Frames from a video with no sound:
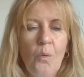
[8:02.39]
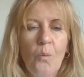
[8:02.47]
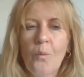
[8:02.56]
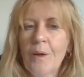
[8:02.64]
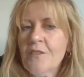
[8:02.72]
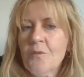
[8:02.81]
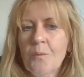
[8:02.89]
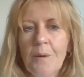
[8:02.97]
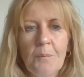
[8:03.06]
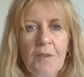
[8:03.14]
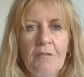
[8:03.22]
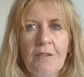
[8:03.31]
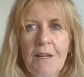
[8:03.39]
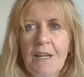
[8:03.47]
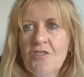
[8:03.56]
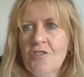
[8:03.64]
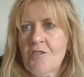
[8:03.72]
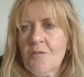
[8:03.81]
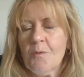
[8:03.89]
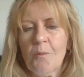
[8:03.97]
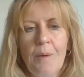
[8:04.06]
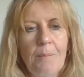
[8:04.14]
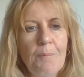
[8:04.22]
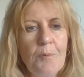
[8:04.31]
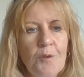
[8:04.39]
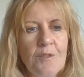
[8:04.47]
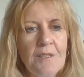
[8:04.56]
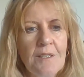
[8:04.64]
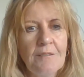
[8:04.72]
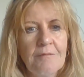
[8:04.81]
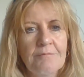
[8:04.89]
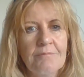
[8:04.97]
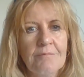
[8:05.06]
one-to-one with a relationship with one person